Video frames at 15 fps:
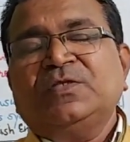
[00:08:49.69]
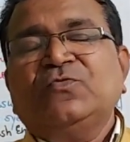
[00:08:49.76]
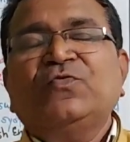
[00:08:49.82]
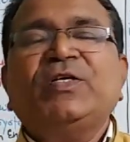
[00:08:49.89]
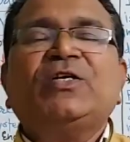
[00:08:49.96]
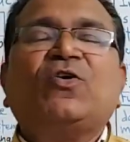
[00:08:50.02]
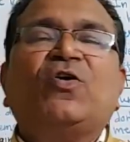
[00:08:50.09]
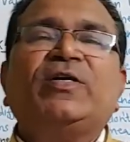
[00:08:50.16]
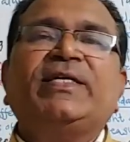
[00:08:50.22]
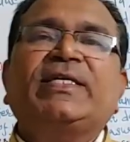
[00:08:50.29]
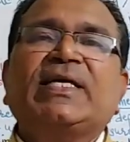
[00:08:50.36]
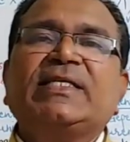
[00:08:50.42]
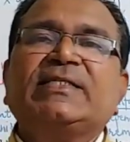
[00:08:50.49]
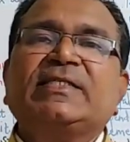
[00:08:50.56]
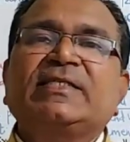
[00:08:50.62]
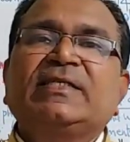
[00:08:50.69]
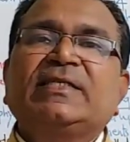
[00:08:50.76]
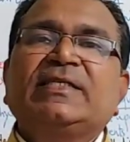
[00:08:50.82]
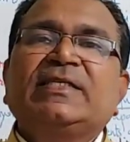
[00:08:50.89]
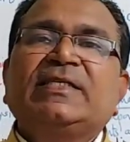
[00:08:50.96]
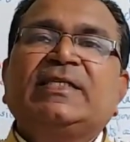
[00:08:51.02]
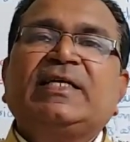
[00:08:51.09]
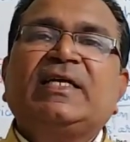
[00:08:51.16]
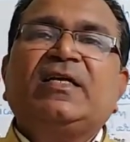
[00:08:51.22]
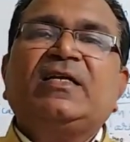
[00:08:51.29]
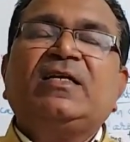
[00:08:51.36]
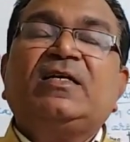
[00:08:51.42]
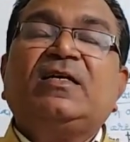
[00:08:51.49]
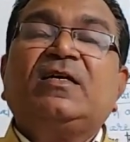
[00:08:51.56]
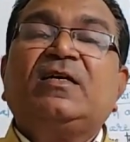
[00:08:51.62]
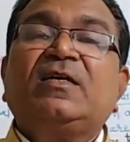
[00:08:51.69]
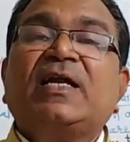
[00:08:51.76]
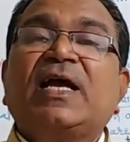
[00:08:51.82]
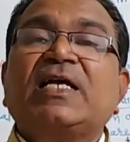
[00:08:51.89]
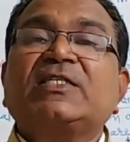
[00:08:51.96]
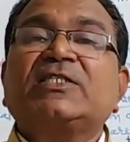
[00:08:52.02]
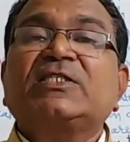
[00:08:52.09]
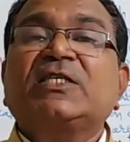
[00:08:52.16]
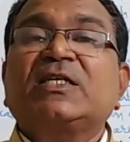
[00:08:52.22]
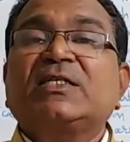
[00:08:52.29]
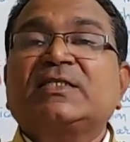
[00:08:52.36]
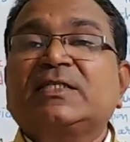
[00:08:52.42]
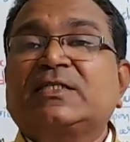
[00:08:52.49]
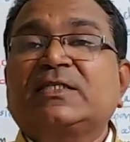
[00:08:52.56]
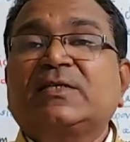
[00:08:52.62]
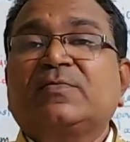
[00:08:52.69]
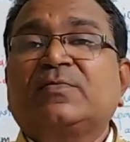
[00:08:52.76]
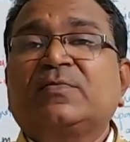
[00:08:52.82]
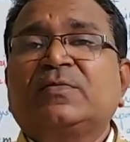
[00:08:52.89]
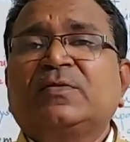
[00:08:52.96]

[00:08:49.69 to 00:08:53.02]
We call it as international system.